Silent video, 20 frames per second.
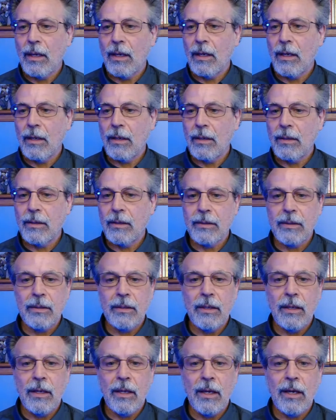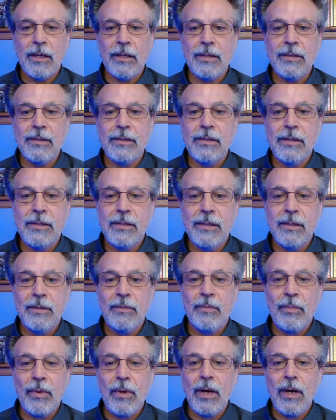uh, a
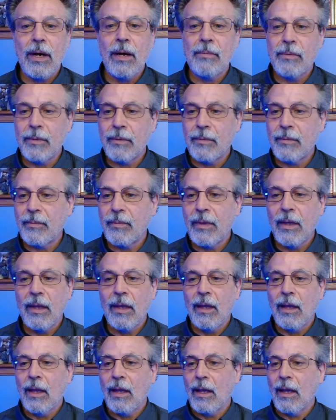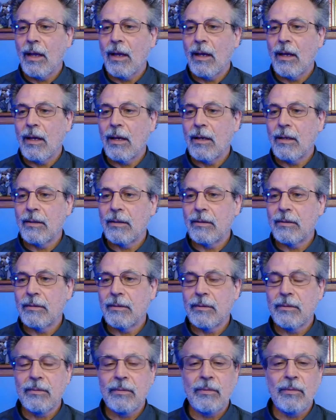consistent problem uh,
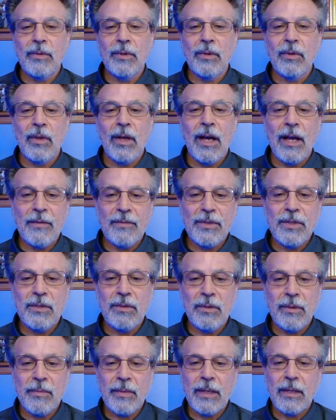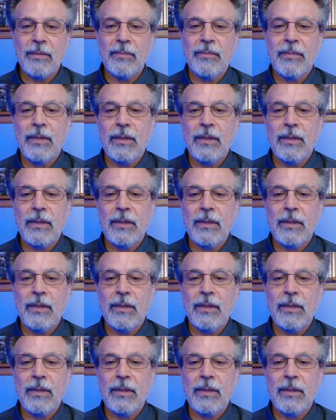with live streaming.